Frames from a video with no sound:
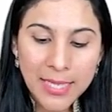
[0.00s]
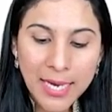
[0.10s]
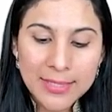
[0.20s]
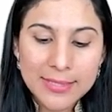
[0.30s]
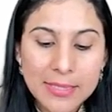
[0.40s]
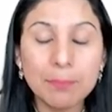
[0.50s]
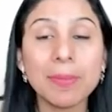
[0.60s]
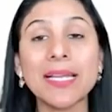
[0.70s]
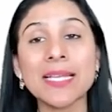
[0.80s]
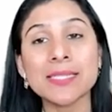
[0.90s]
That is the
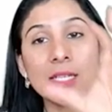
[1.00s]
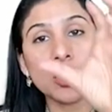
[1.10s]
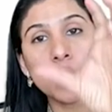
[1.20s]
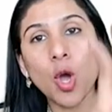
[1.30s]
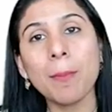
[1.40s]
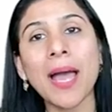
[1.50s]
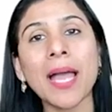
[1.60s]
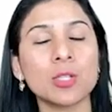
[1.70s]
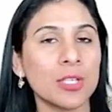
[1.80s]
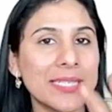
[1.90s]
biggest
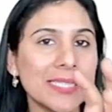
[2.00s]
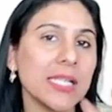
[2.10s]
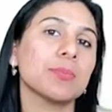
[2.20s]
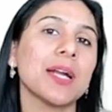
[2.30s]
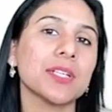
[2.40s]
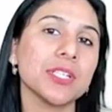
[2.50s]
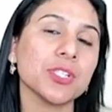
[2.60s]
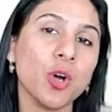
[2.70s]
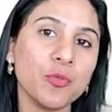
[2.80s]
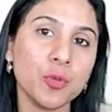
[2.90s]
drawback or
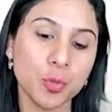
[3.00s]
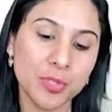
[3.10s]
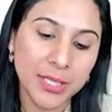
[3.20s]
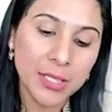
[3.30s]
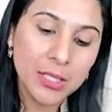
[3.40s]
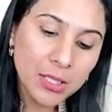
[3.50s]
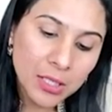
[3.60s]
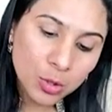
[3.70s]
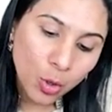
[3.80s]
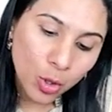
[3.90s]
disadvantage of using
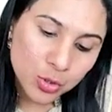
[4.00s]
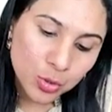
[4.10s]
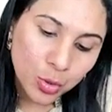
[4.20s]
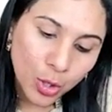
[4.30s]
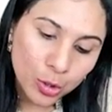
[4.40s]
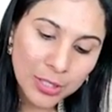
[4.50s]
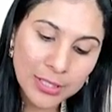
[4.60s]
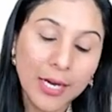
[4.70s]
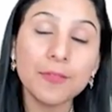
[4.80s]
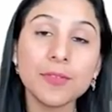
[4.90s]
a
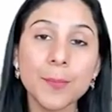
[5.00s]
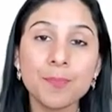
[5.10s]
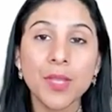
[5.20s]
costochondral graft.